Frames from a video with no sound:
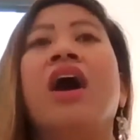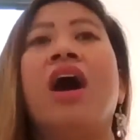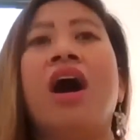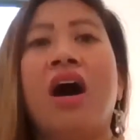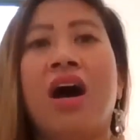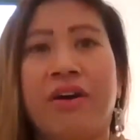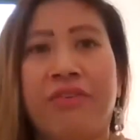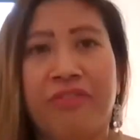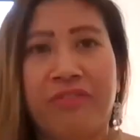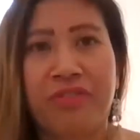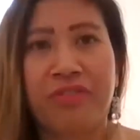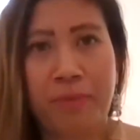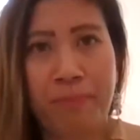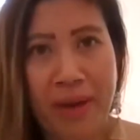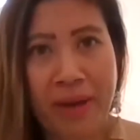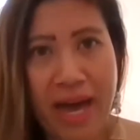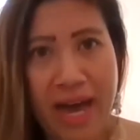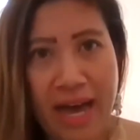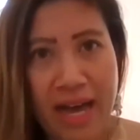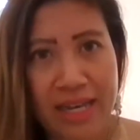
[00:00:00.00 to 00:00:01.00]
of the
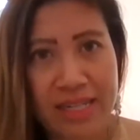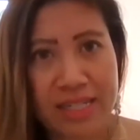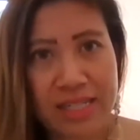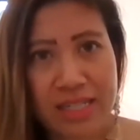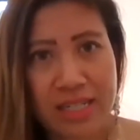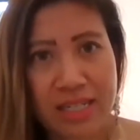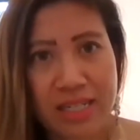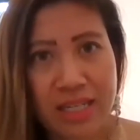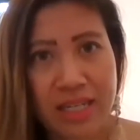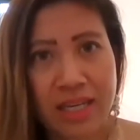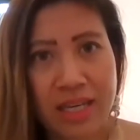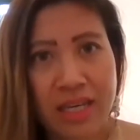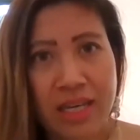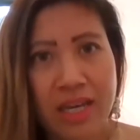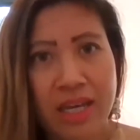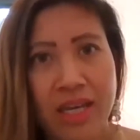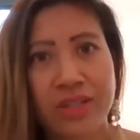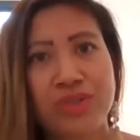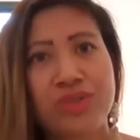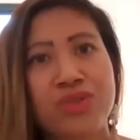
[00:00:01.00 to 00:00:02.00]
past.
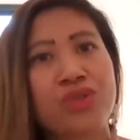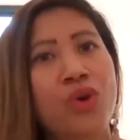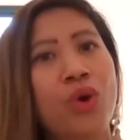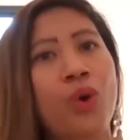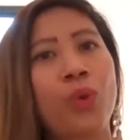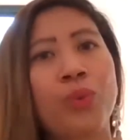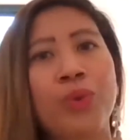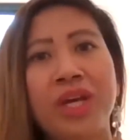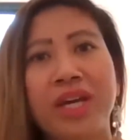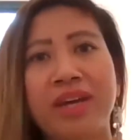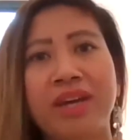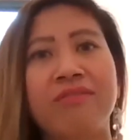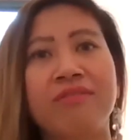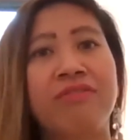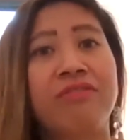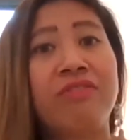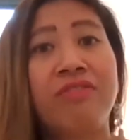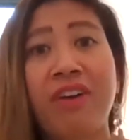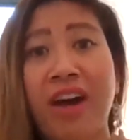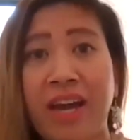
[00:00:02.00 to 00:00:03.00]
And so we can
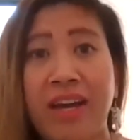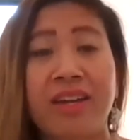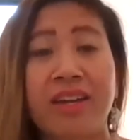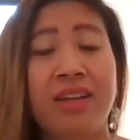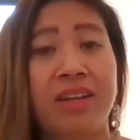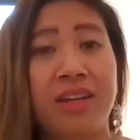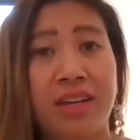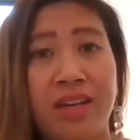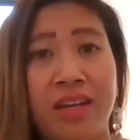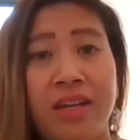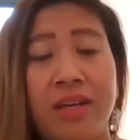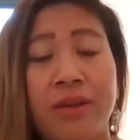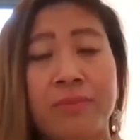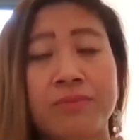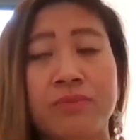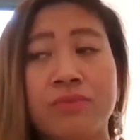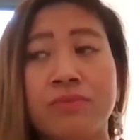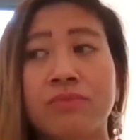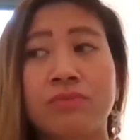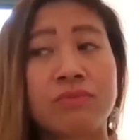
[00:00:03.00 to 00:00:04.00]
finally
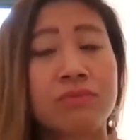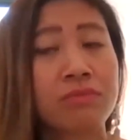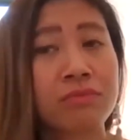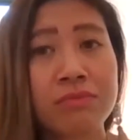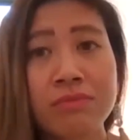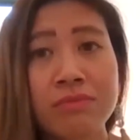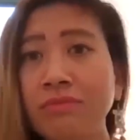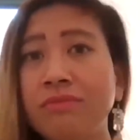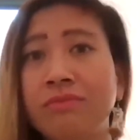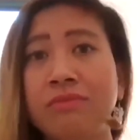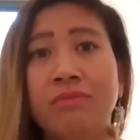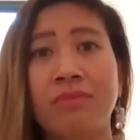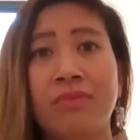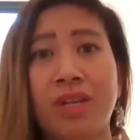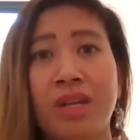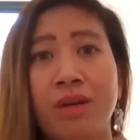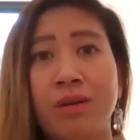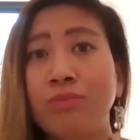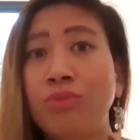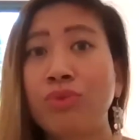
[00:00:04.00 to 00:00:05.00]

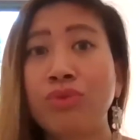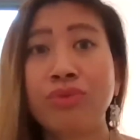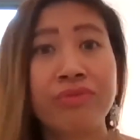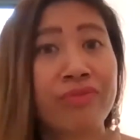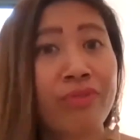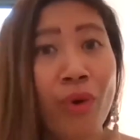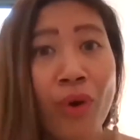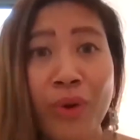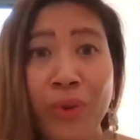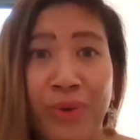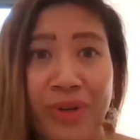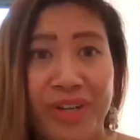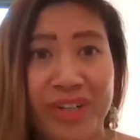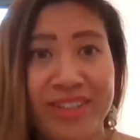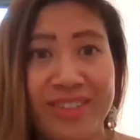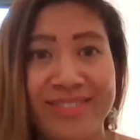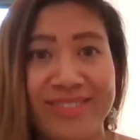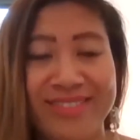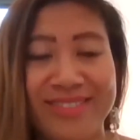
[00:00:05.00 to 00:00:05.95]
move forward.